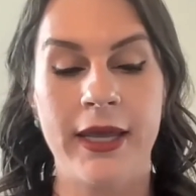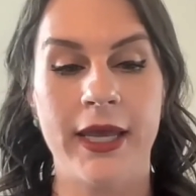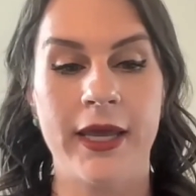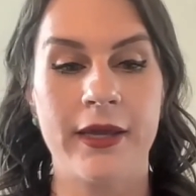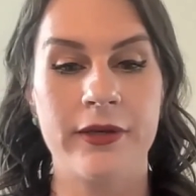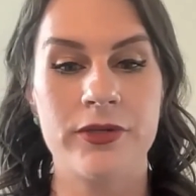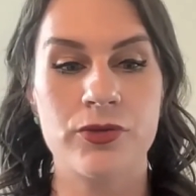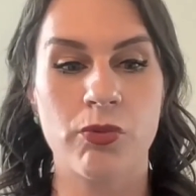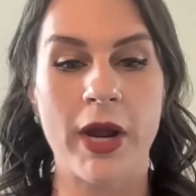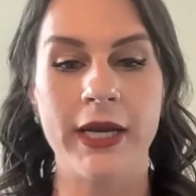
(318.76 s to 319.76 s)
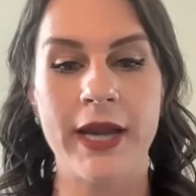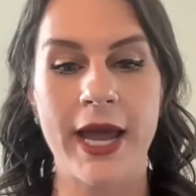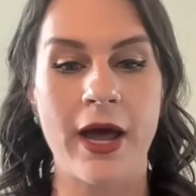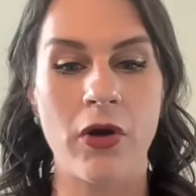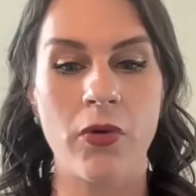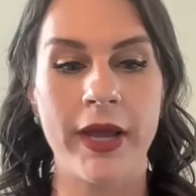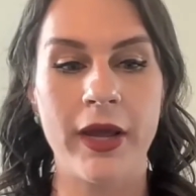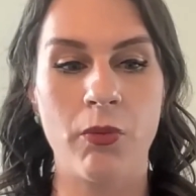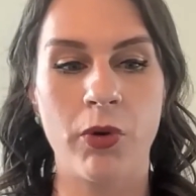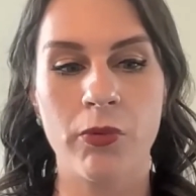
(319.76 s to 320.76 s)
And right now
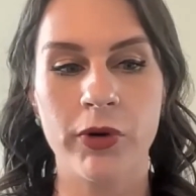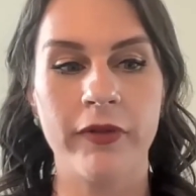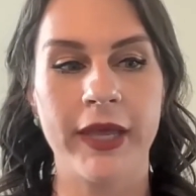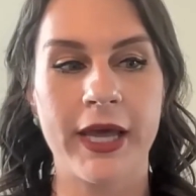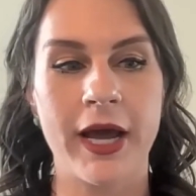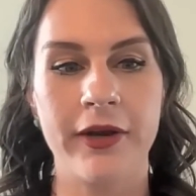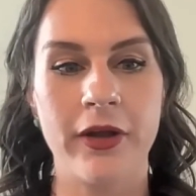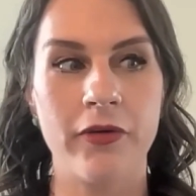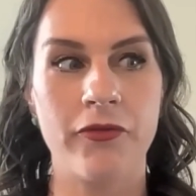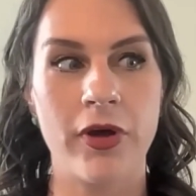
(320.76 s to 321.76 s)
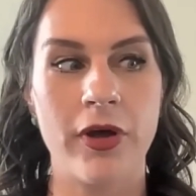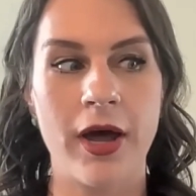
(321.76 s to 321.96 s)
we're really kind of